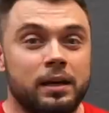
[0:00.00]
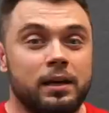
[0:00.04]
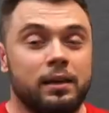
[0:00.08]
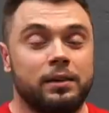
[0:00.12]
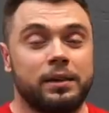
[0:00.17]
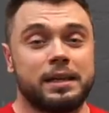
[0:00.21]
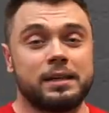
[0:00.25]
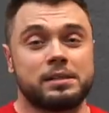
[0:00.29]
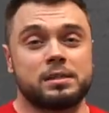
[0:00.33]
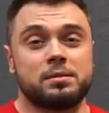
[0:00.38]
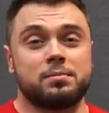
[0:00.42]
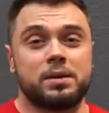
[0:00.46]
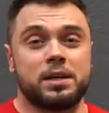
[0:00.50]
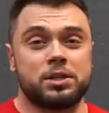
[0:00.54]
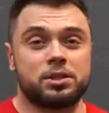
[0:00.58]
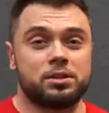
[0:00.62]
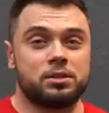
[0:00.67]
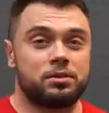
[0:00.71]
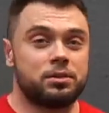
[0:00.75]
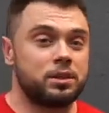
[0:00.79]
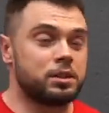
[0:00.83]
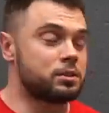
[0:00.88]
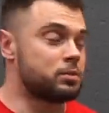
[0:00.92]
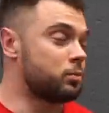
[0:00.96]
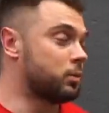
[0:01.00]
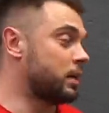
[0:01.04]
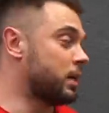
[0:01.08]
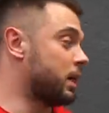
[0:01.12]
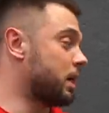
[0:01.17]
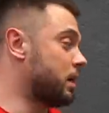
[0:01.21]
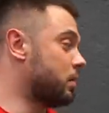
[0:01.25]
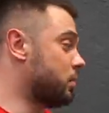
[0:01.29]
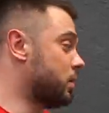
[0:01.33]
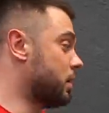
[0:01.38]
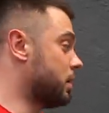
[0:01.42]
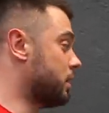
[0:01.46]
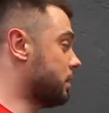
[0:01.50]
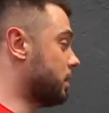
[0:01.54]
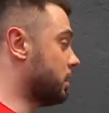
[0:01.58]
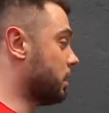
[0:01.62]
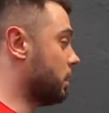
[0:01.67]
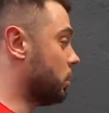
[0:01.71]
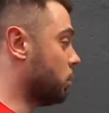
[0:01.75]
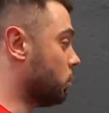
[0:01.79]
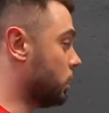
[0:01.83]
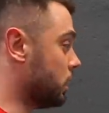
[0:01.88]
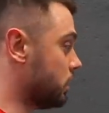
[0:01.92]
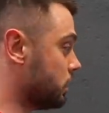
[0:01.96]
Let's imagine that we have, a, uh,
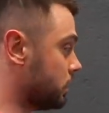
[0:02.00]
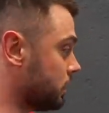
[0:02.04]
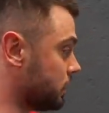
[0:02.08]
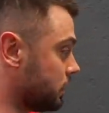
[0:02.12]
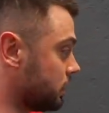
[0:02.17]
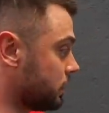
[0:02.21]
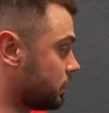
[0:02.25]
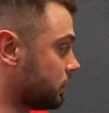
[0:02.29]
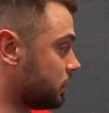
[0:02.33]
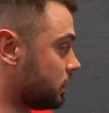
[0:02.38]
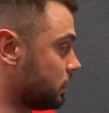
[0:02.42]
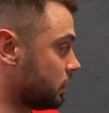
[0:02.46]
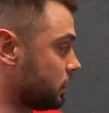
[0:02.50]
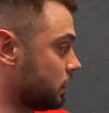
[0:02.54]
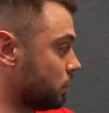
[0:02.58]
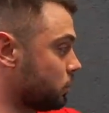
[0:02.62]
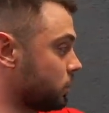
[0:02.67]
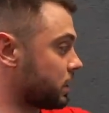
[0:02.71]
when uh,